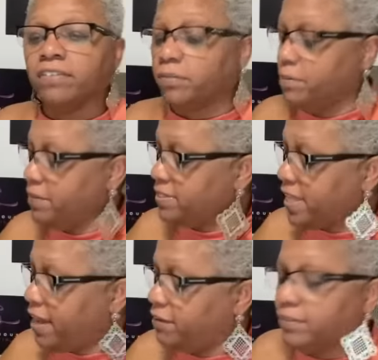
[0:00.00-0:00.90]
Did we miss
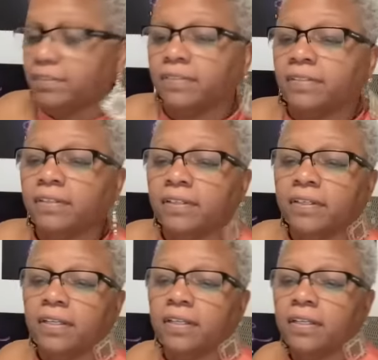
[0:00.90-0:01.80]
out?
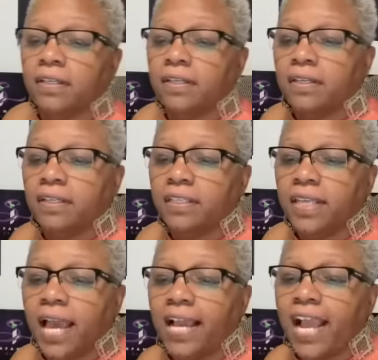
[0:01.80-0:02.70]

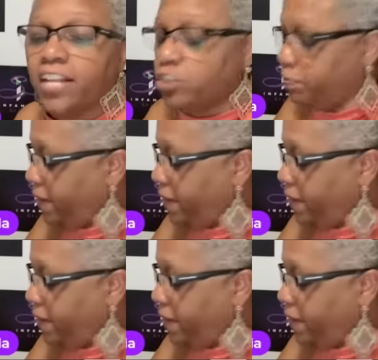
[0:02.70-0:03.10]
Yeah, I got you,